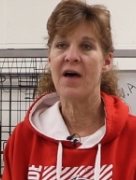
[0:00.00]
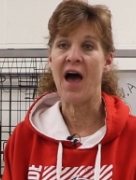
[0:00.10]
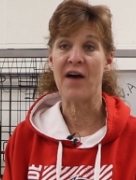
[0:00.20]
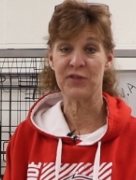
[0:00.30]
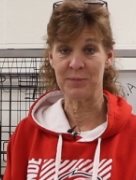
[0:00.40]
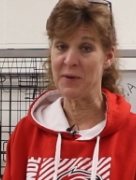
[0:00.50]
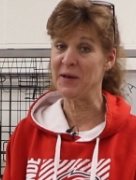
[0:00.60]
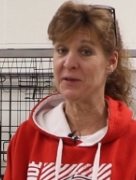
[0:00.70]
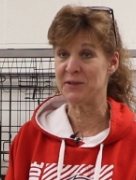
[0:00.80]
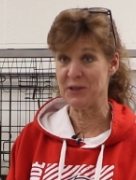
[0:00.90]
having
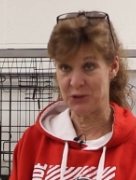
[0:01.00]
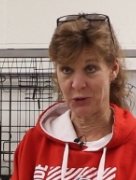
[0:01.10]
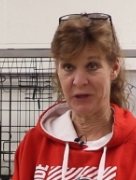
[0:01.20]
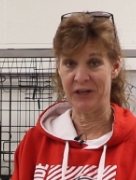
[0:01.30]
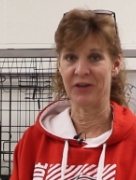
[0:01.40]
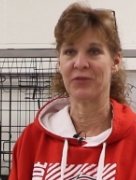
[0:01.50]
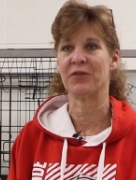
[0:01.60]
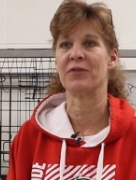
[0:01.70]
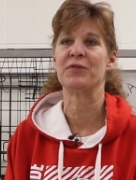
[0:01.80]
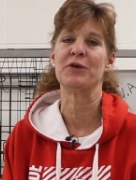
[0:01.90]
been a teacher here
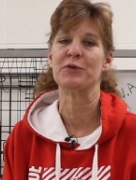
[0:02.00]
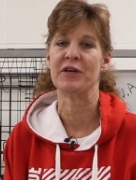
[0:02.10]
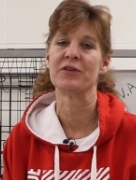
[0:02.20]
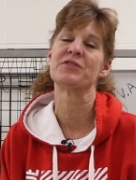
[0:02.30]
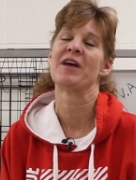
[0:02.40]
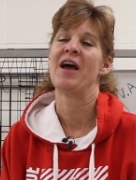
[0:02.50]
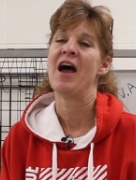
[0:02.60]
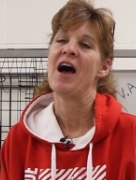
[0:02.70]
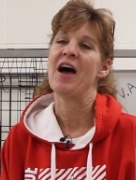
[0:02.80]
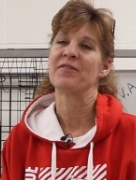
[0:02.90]
for a few years,
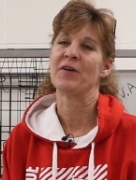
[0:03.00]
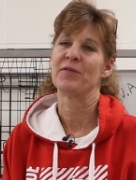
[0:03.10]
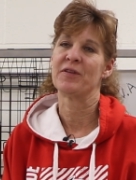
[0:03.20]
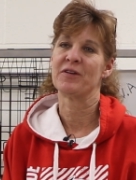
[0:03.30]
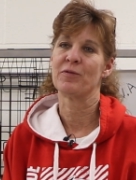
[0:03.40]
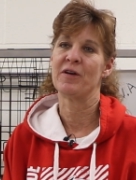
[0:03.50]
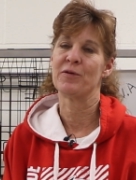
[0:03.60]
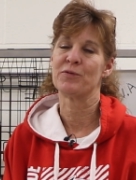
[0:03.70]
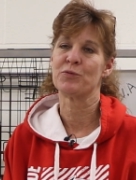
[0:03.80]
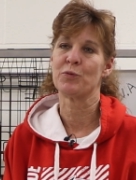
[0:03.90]
I felt that Great
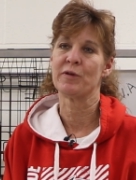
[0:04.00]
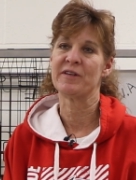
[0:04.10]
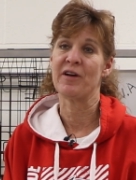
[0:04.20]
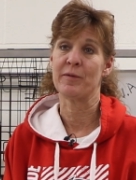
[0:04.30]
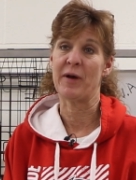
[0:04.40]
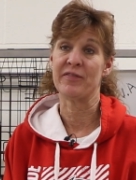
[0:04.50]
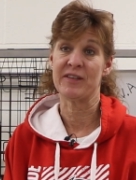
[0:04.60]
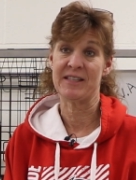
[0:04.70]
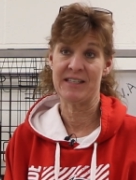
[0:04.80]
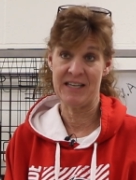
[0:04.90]
Oaks really cared about
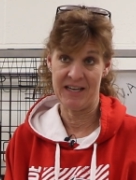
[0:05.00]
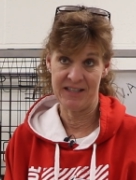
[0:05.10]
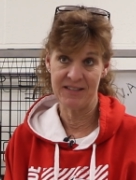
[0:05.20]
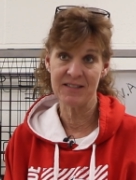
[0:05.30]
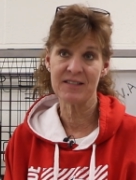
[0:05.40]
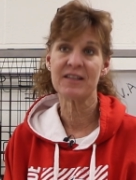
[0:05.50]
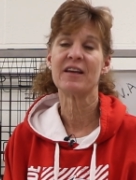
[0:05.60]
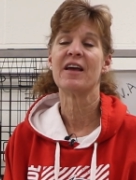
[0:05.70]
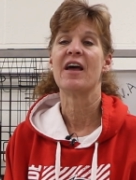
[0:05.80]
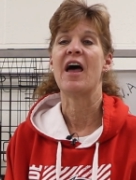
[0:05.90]
the kids
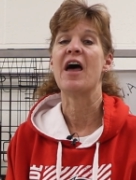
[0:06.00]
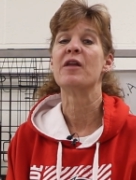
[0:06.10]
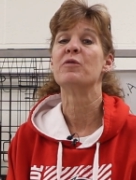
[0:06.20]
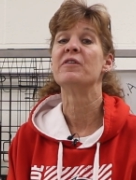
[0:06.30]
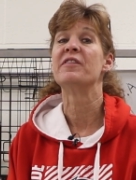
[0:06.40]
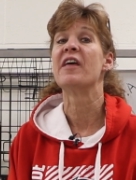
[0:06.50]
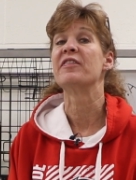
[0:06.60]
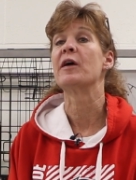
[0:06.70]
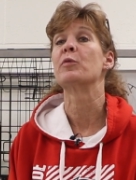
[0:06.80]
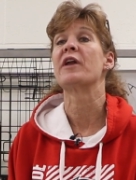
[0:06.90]
and
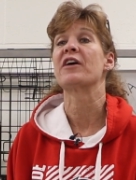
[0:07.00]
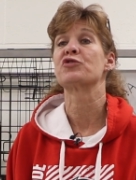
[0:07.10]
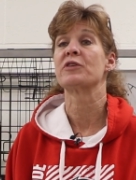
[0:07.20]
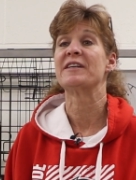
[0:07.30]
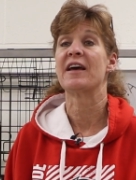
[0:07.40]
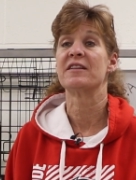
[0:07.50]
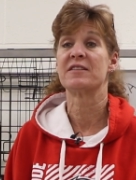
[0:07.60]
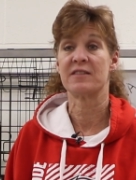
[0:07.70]
that they would actually get